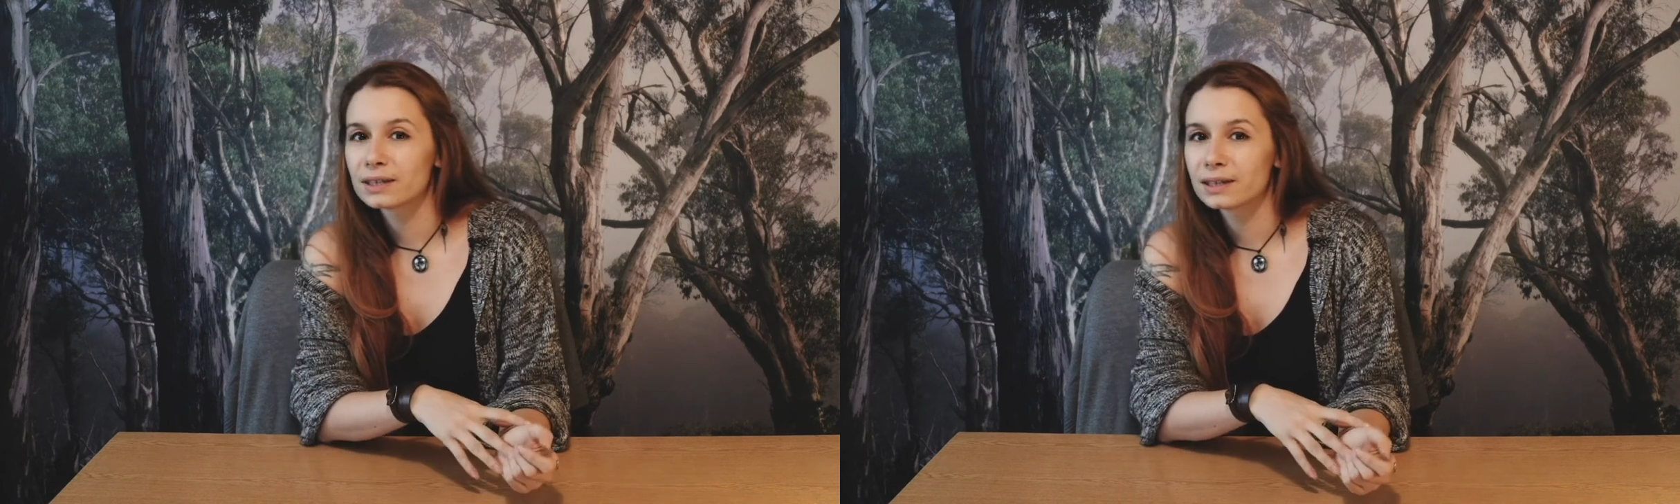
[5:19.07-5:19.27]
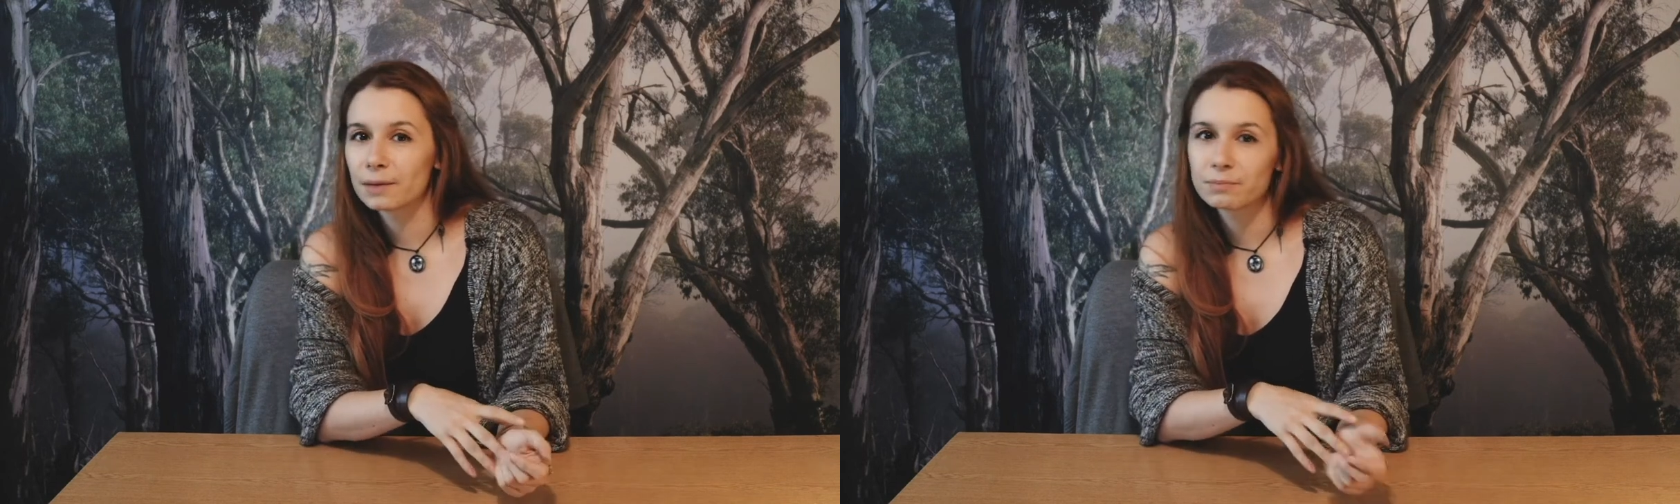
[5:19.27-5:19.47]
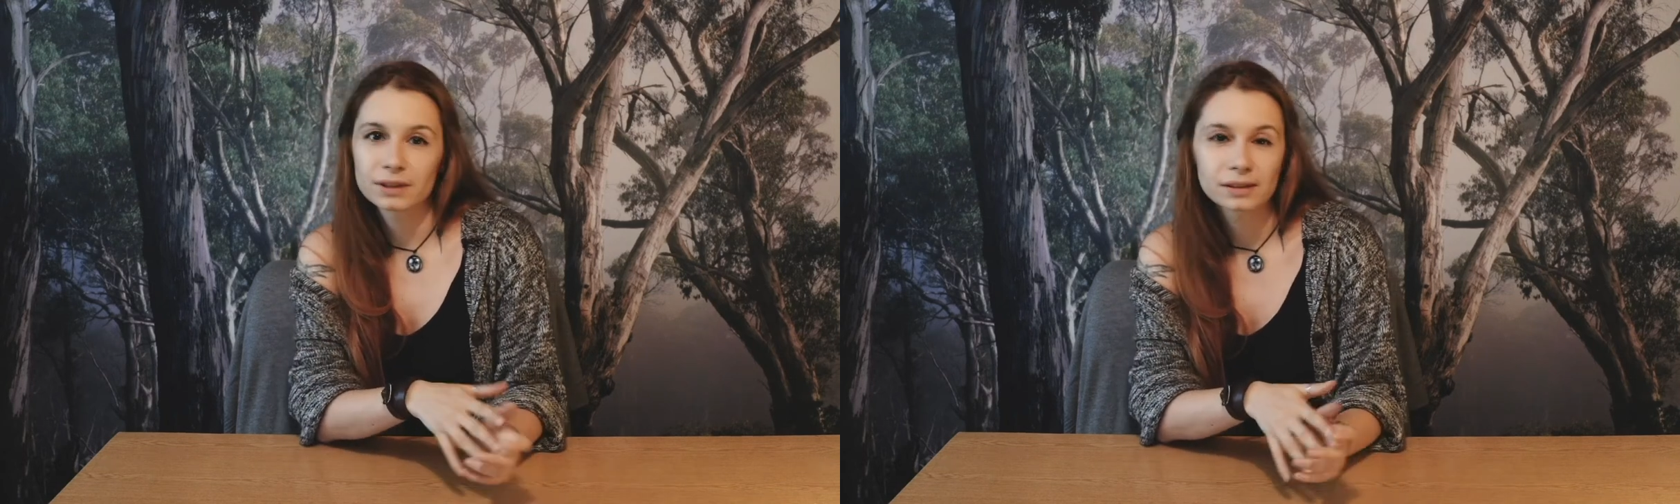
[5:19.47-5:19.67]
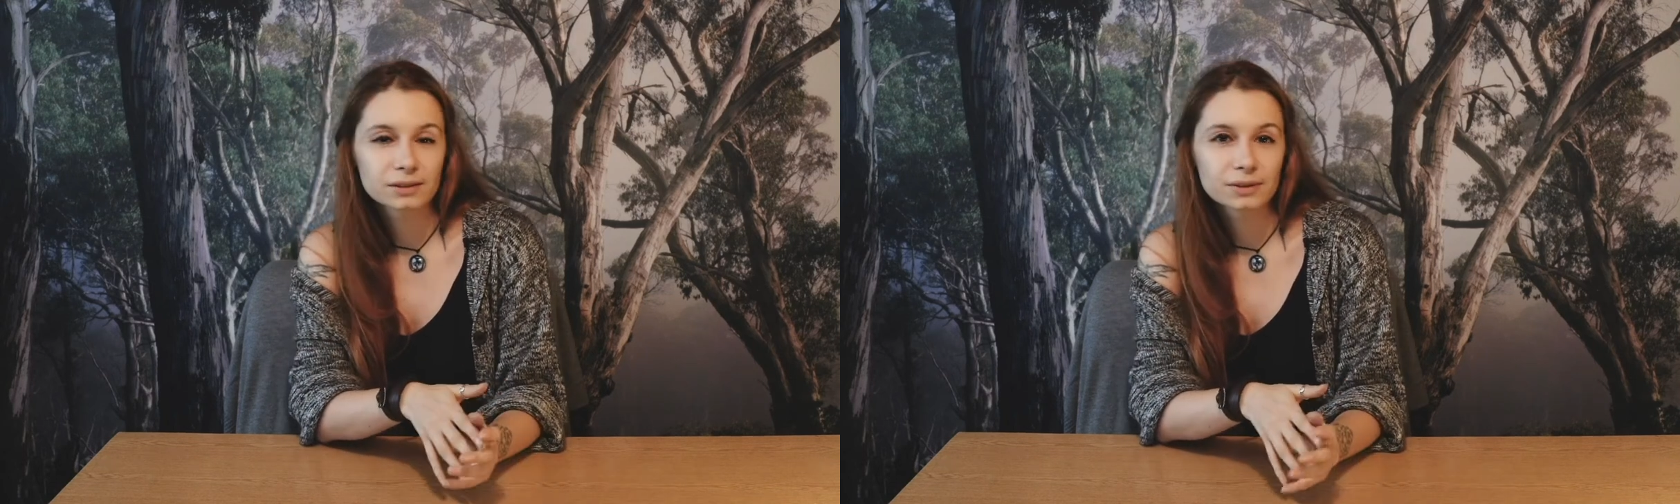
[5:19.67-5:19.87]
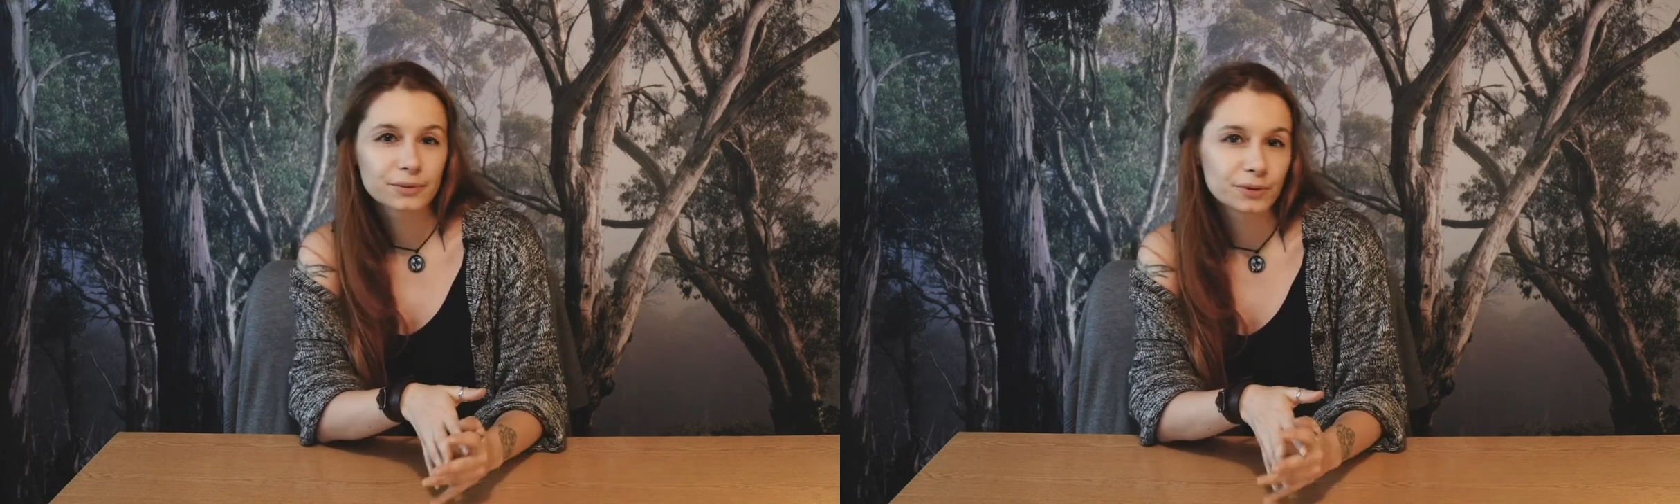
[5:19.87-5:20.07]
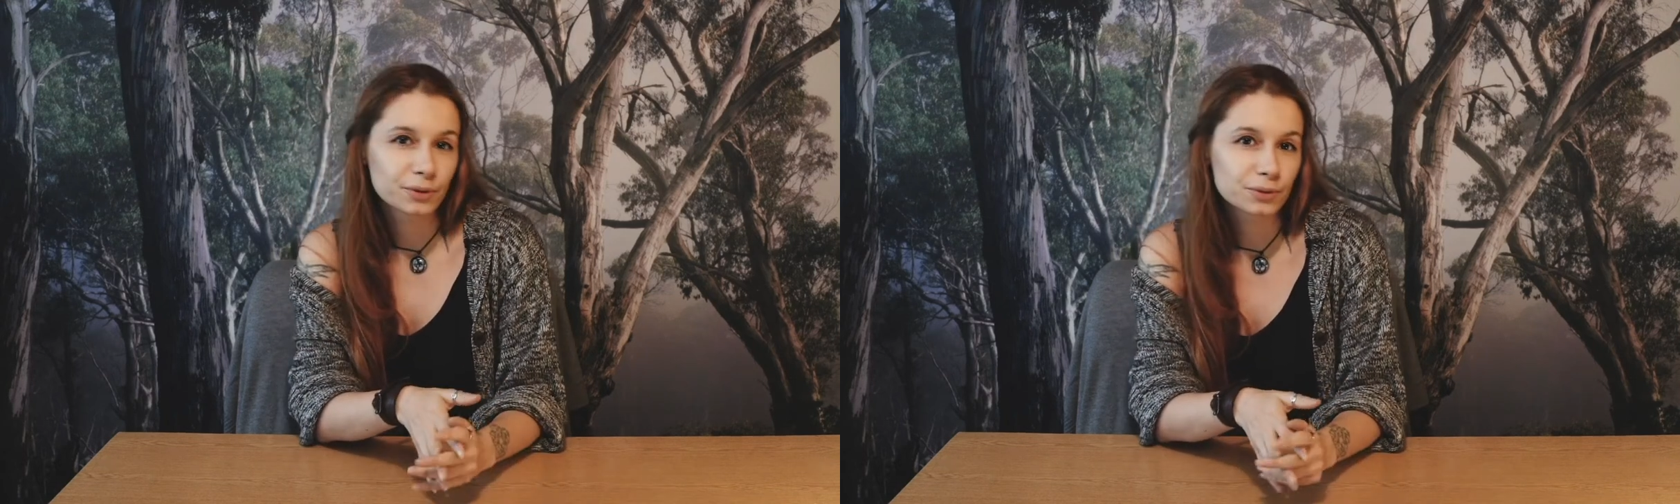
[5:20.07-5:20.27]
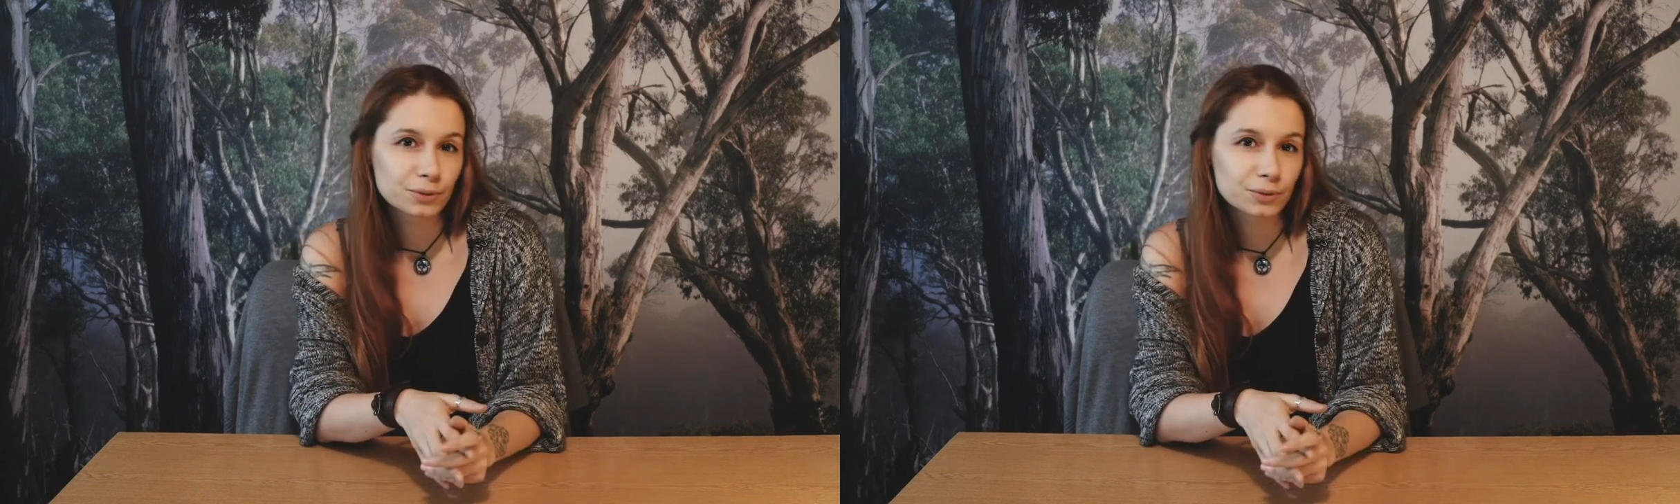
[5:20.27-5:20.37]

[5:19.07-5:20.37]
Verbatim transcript: skips into view